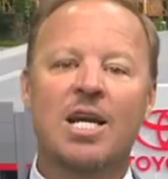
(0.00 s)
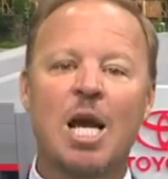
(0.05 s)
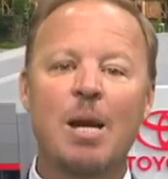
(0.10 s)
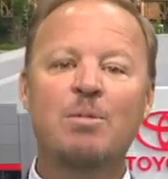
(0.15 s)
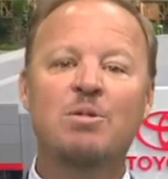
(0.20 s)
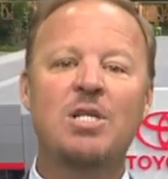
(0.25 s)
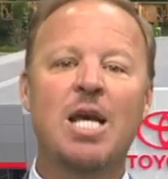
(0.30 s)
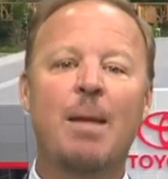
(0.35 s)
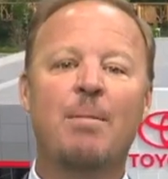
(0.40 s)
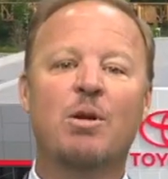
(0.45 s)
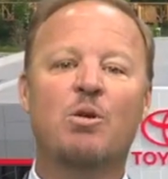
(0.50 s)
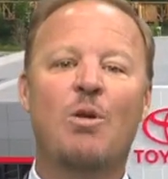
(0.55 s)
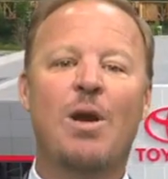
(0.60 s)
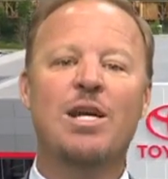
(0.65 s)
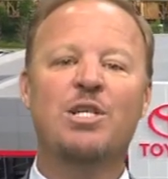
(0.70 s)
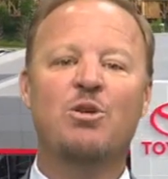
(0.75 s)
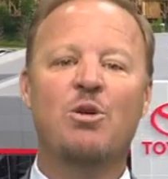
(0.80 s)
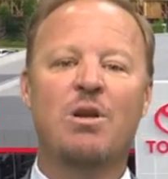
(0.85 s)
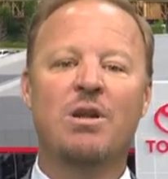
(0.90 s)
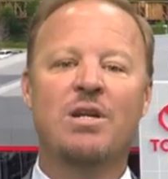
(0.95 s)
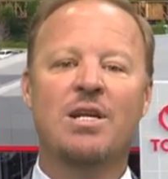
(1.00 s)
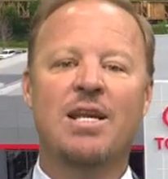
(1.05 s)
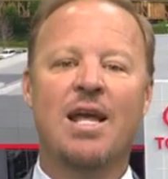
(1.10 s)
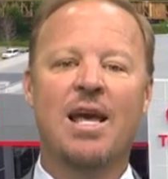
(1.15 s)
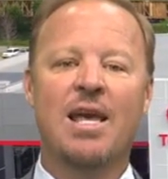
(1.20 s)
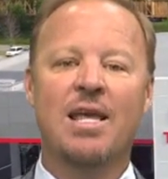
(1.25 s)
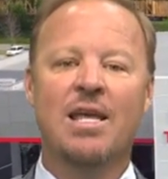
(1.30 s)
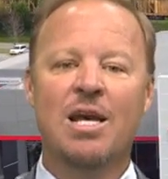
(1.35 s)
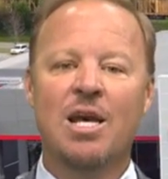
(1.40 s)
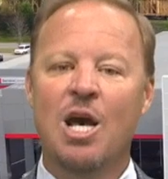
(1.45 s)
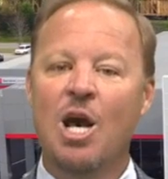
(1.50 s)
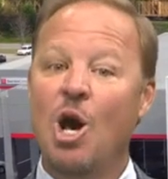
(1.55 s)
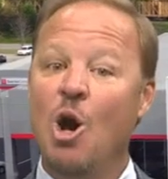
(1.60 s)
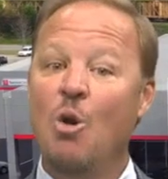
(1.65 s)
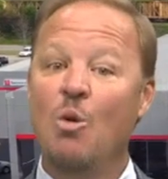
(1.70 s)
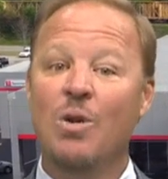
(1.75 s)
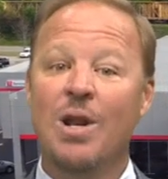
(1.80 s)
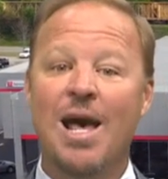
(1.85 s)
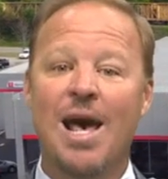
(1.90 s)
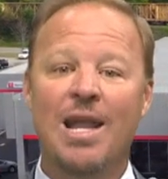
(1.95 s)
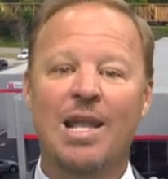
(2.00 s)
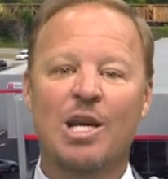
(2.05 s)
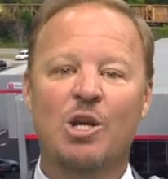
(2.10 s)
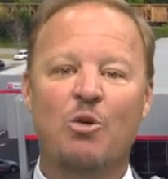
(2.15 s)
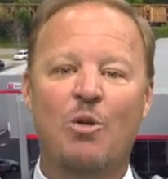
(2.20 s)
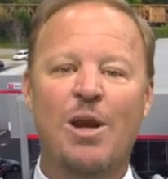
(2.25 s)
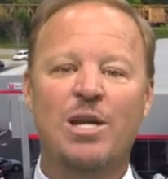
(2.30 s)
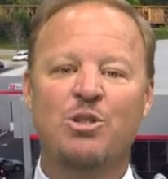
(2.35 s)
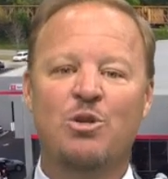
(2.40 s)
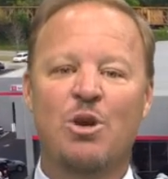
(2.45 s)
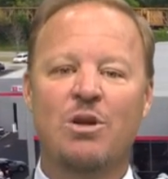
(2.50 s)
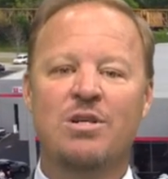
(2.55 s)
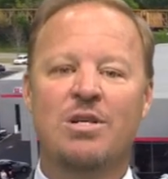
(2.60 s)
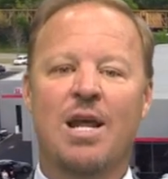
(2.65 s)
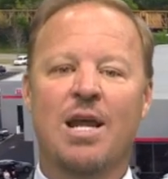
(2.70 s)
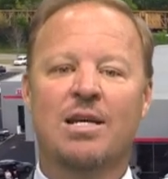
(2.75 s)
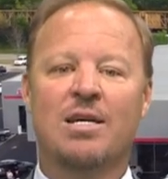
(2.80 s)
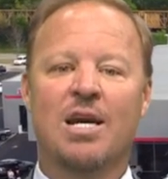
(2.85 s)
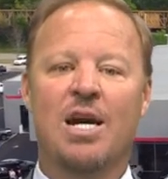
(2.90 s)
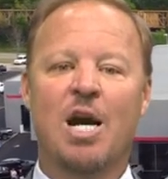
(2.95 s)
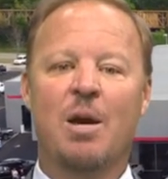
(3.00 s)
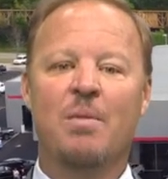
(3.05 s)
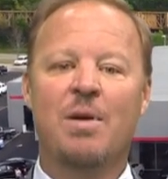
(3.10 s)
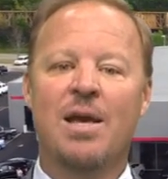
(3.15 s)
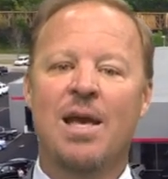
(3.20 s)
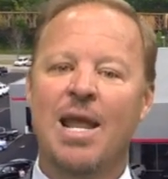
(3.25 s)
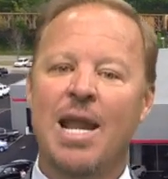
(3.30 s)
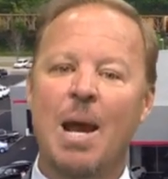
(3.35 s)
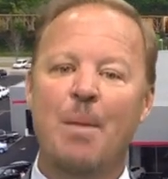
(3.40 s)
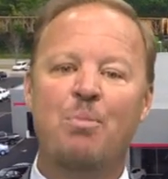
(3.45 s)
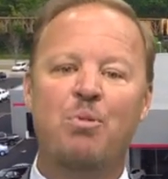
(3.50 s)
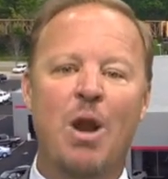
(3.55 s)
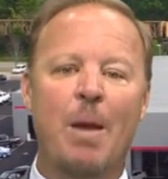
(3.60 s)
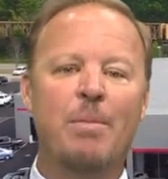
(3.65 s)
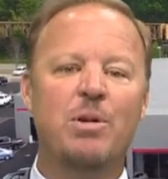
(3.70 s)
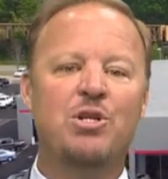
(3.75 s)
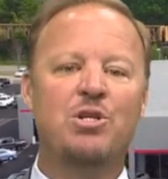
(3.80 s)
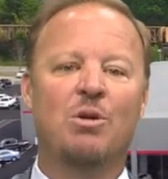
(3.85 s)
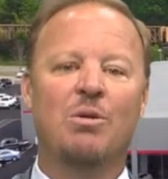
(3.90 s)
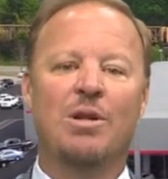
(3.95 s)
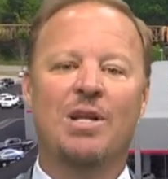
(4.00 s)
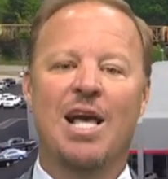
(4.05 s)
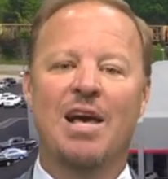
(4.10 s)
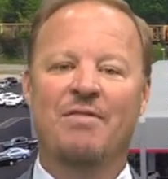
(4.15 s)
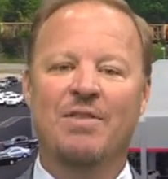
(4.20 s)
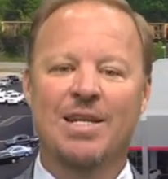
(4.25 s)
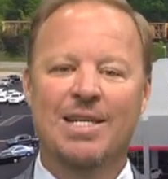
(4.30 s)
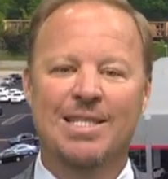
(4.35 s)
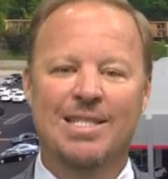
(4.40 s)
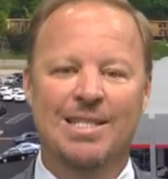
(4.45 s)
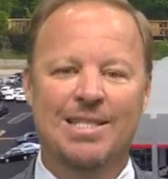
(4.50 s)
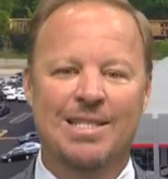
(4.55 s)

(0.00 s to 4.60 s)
Come shop LaGrange Toyota today, online at LaGrangeToyota.com, and I promise you'll love it.